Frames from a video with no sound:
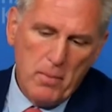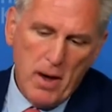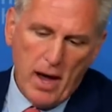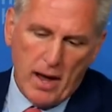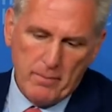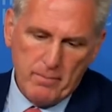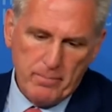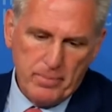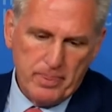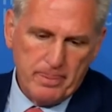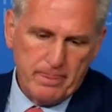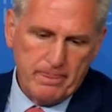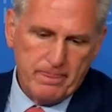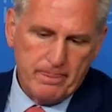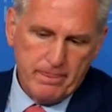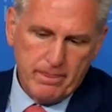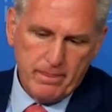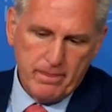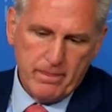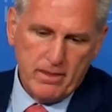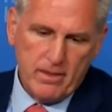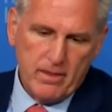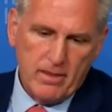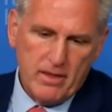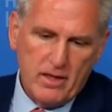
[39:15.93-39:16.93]
But
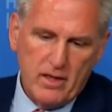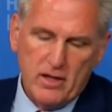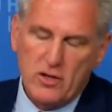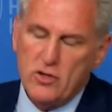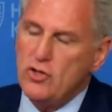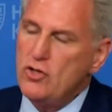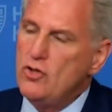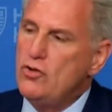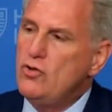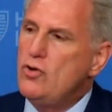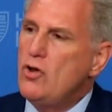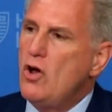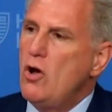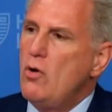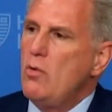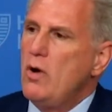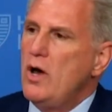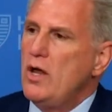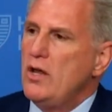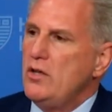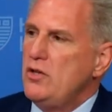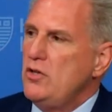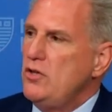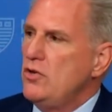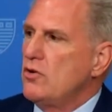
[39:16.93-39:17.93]
do you know
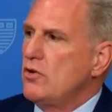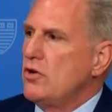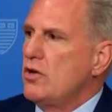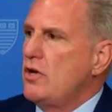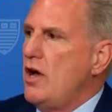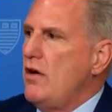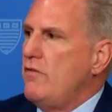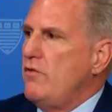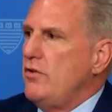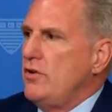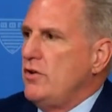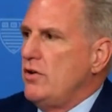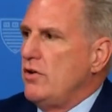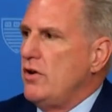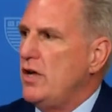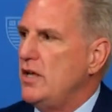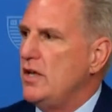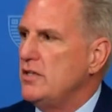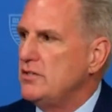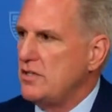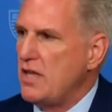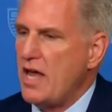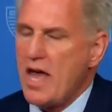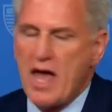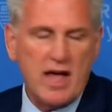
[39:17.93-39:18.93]
what your governor
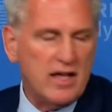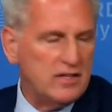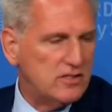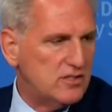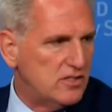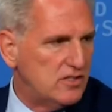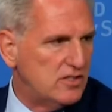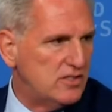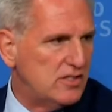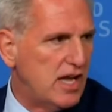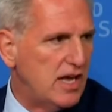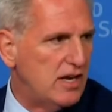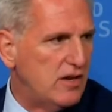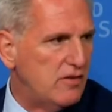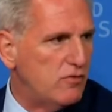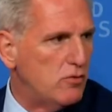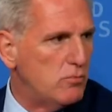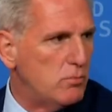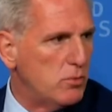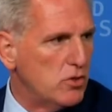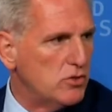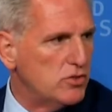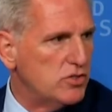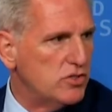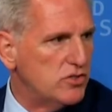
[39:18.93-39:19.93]
has a state of
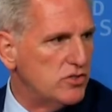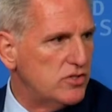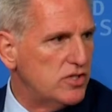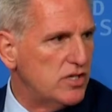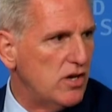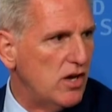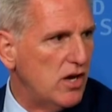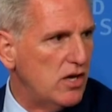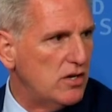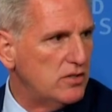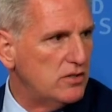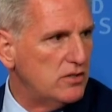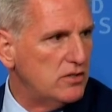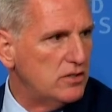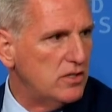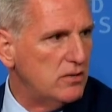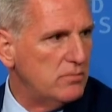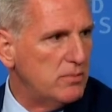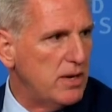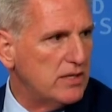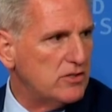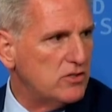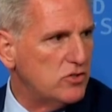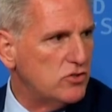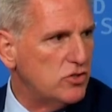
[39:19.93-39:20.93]
emergency on
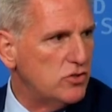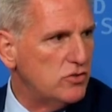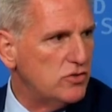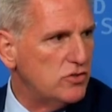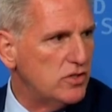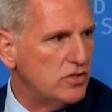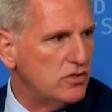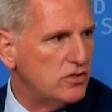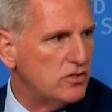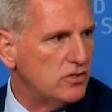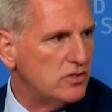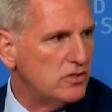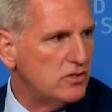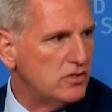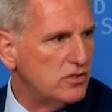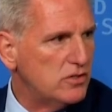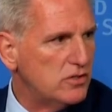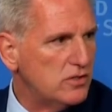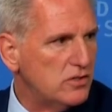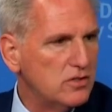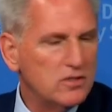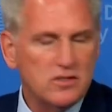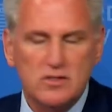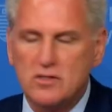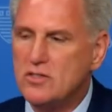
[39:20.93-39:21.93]
in Massachusetts?
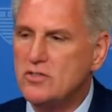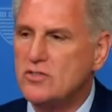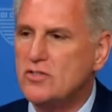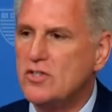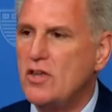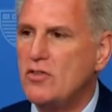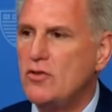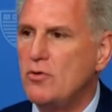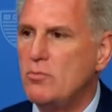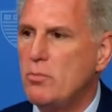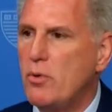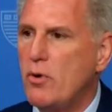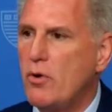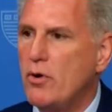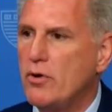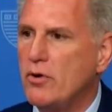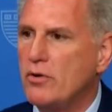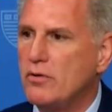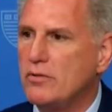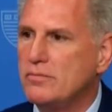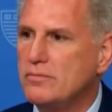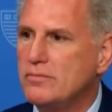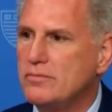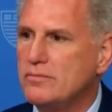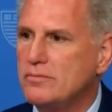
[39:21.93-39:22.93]
The southern
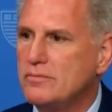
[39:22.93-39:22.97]
border.